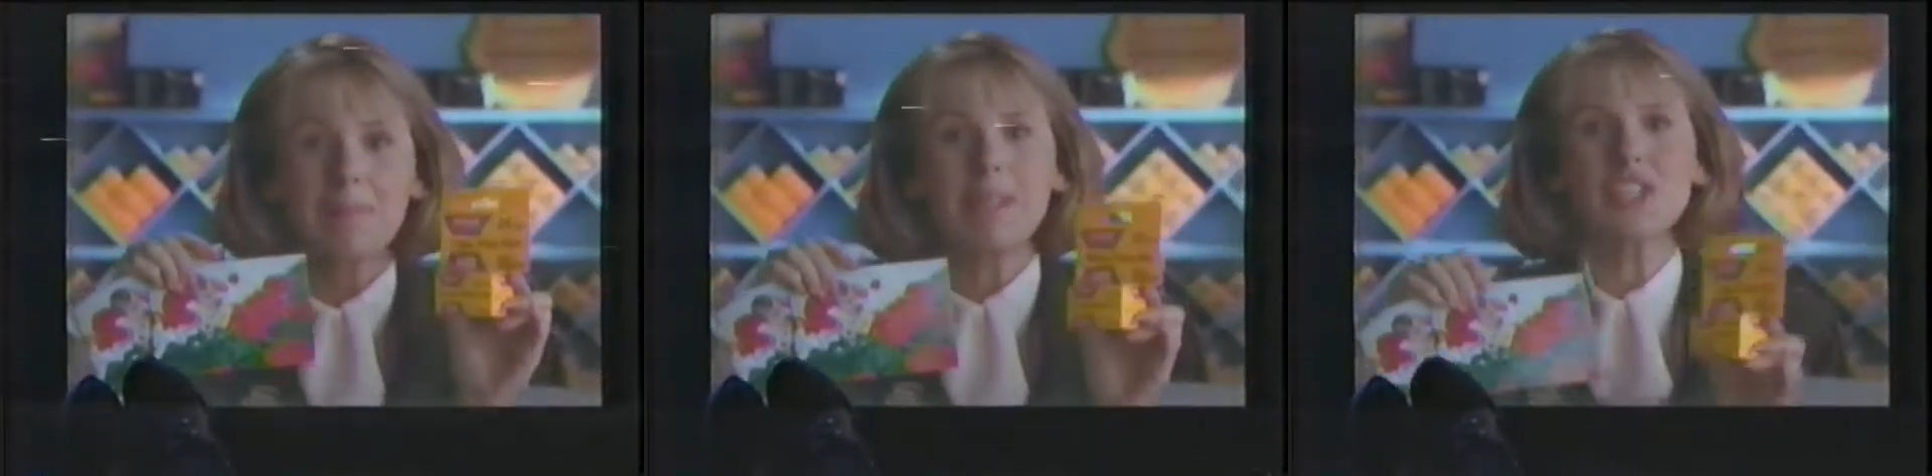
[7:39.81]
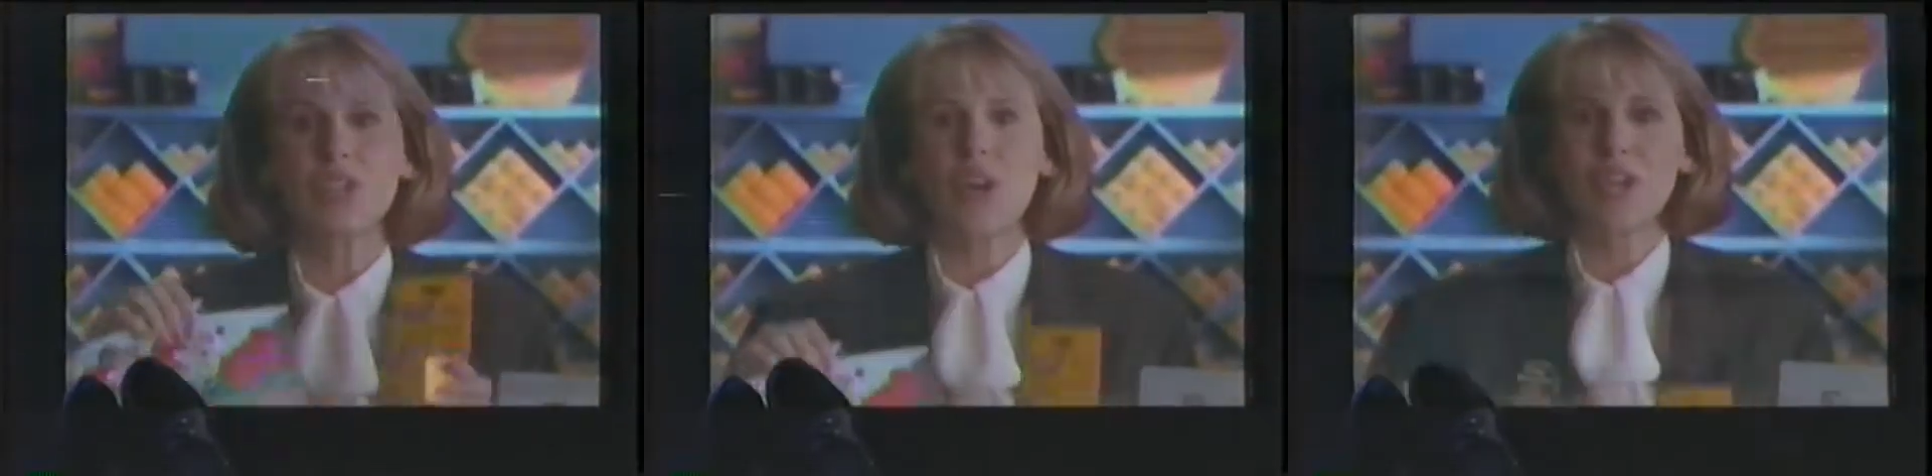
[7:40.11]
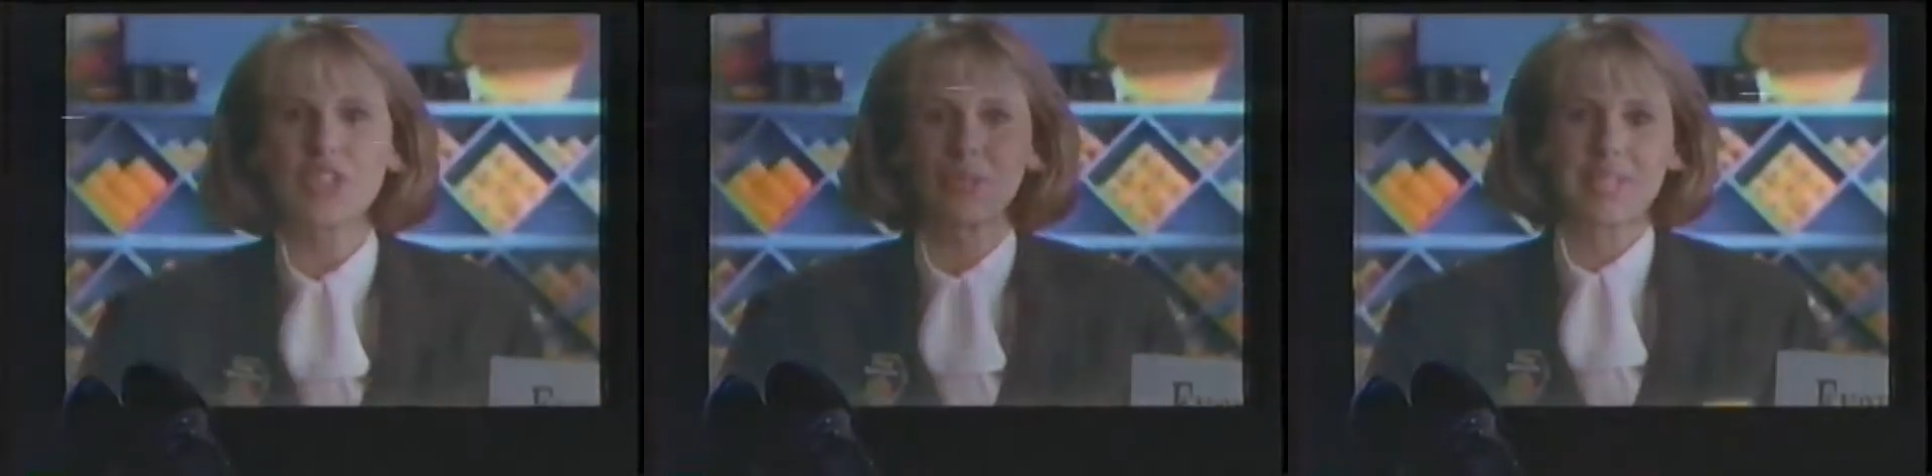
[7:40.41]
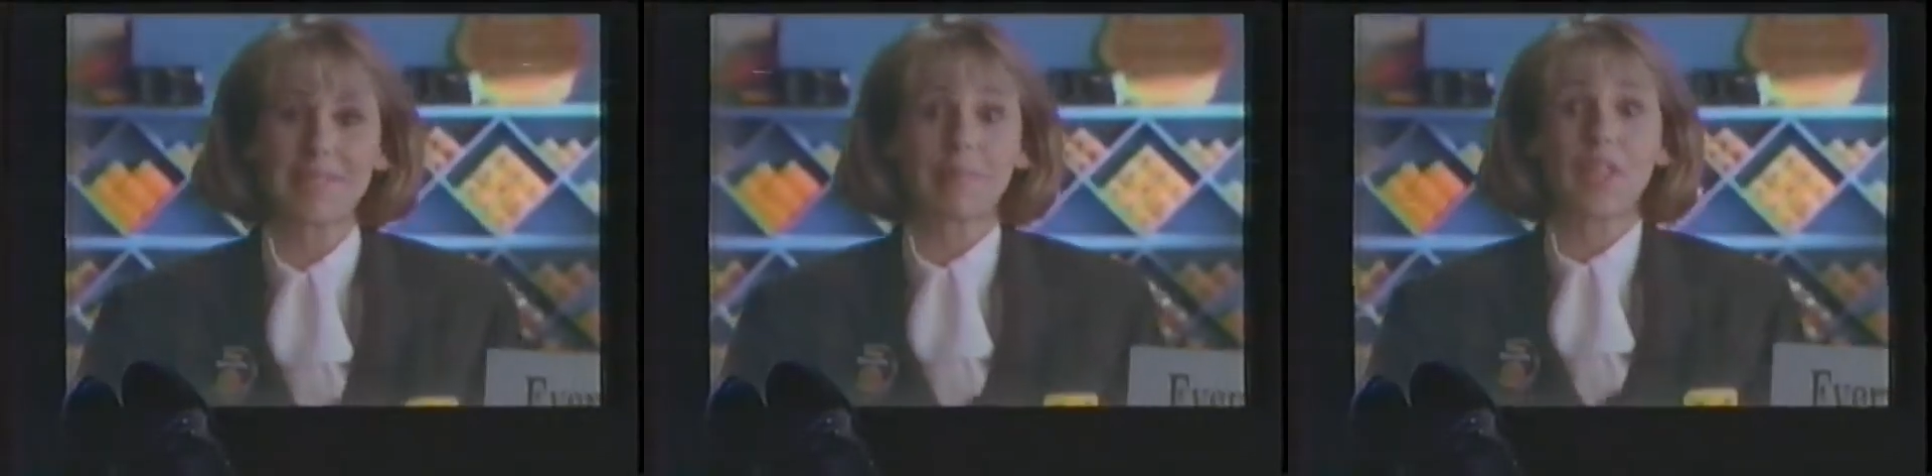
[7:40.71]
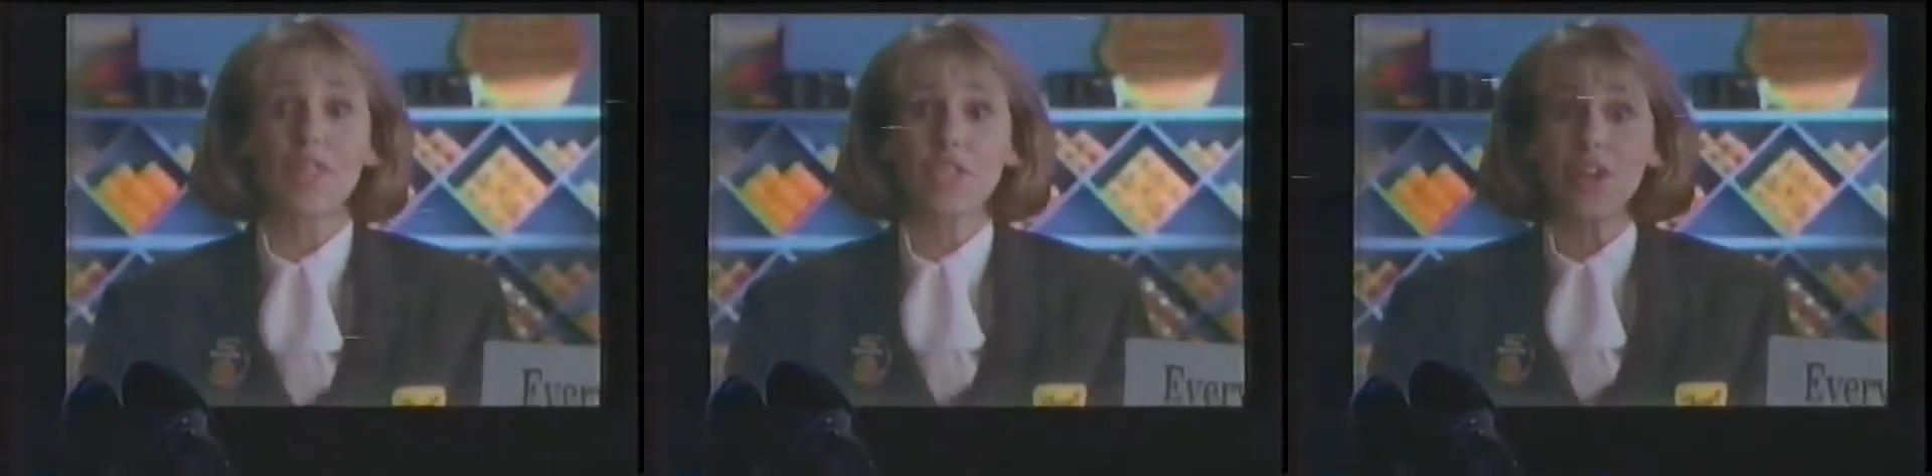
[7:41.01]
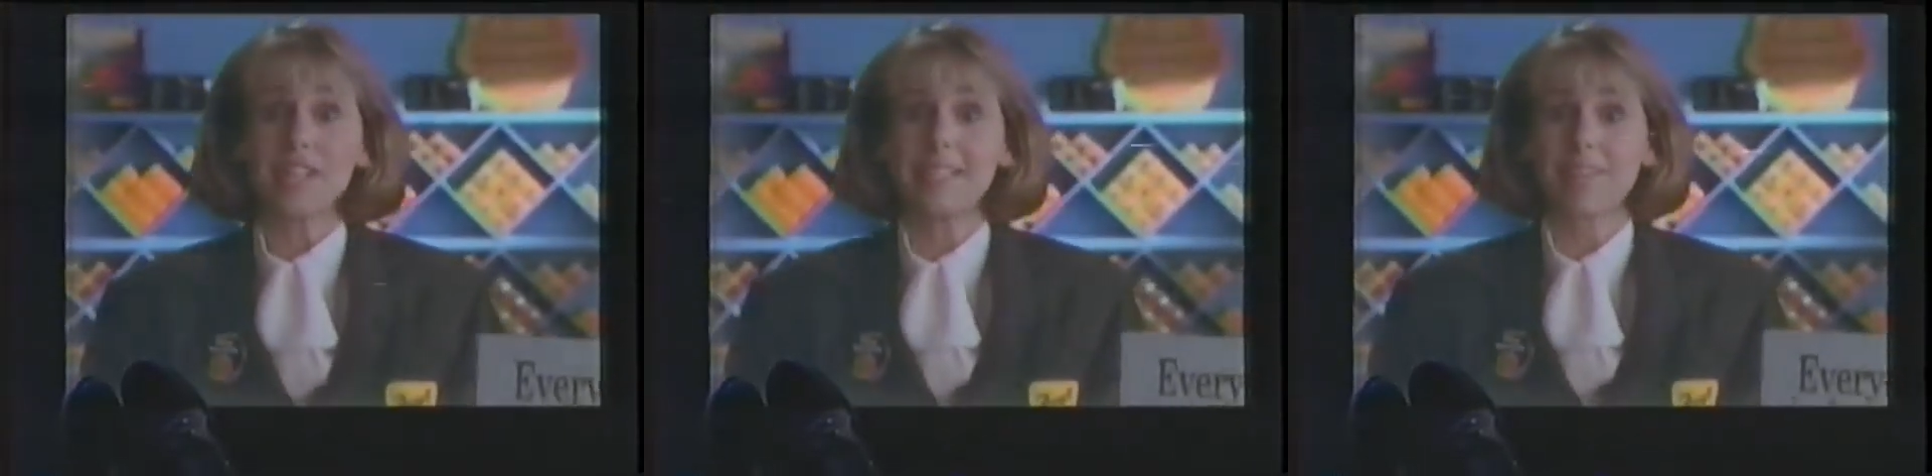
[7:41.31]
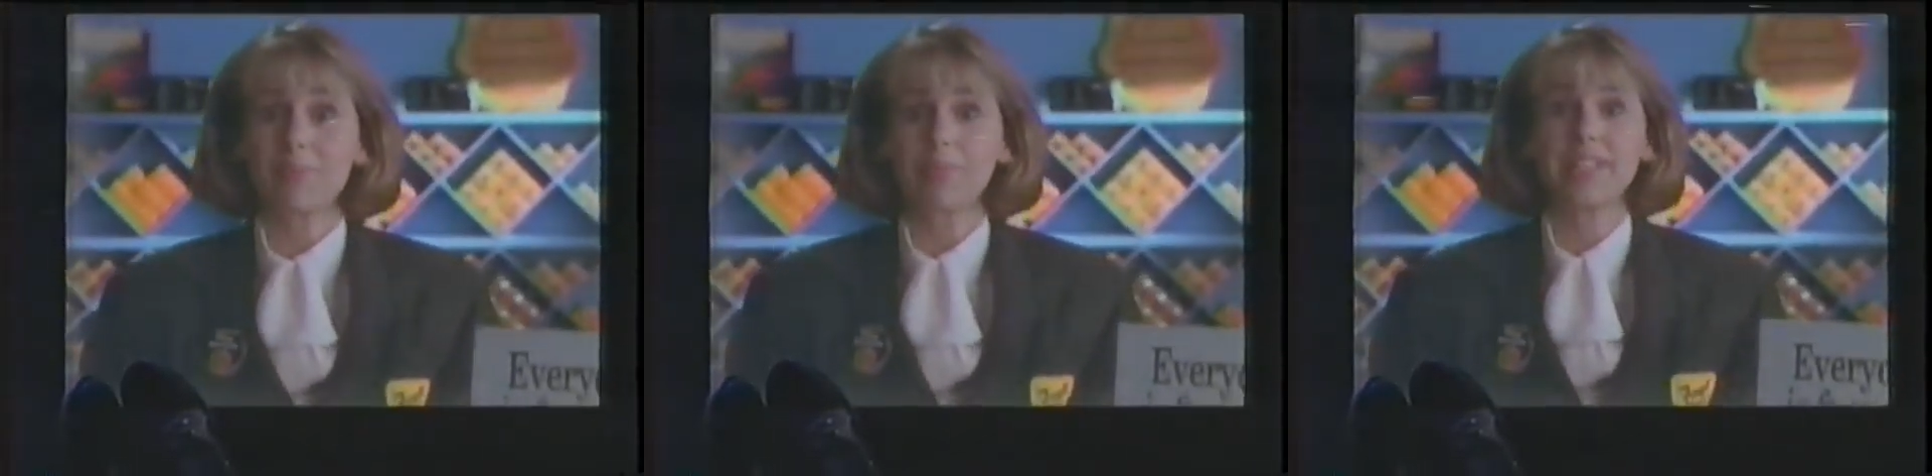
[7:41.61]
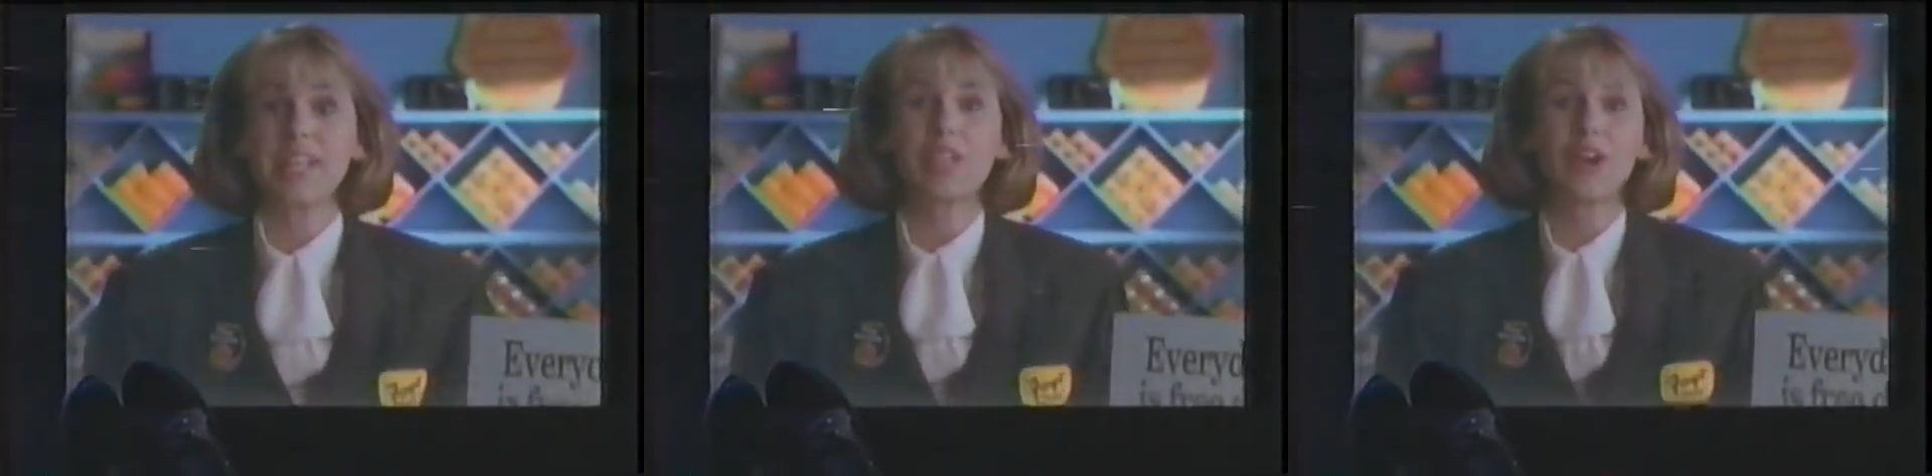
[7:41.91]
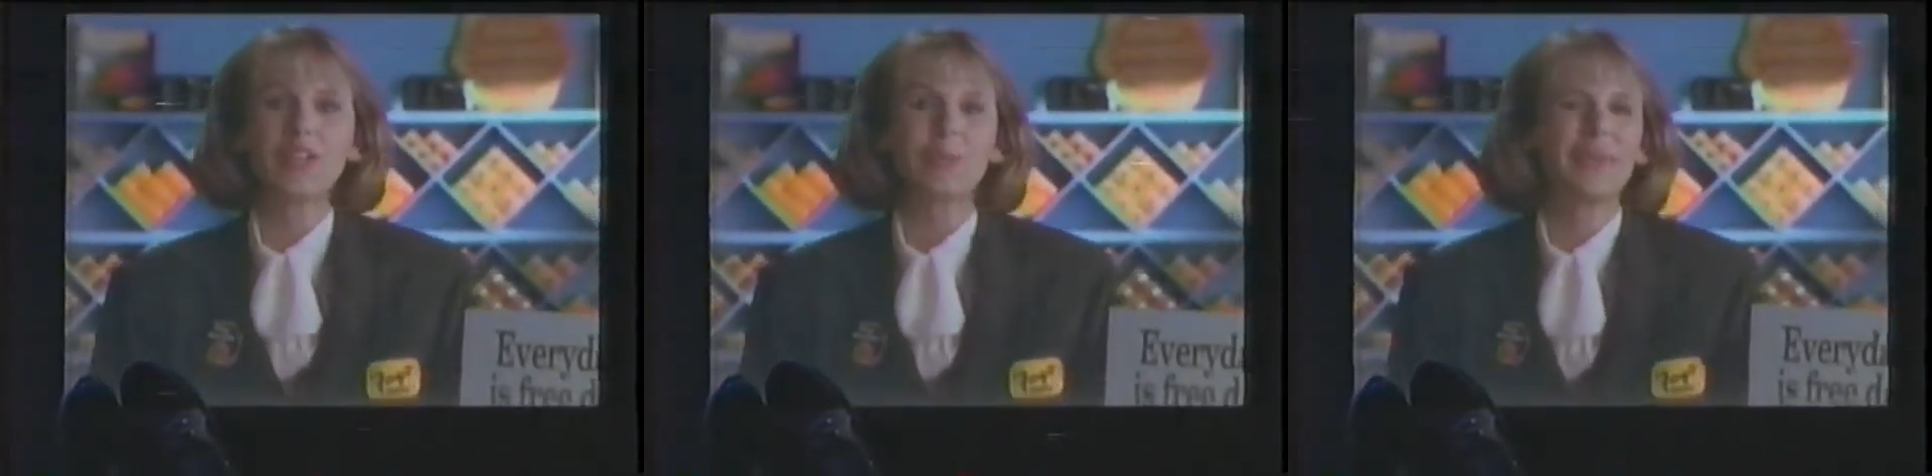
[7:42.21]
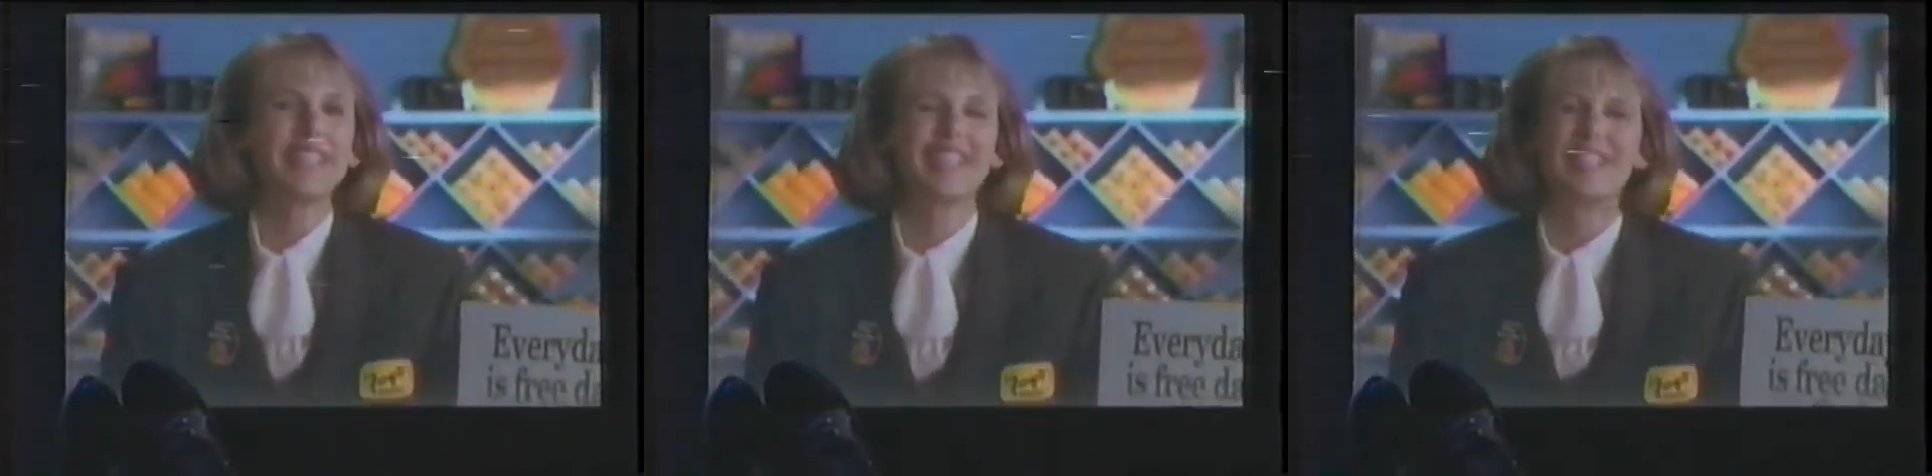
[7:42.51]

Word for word: Plus, you'll also receive up to 37% larger prints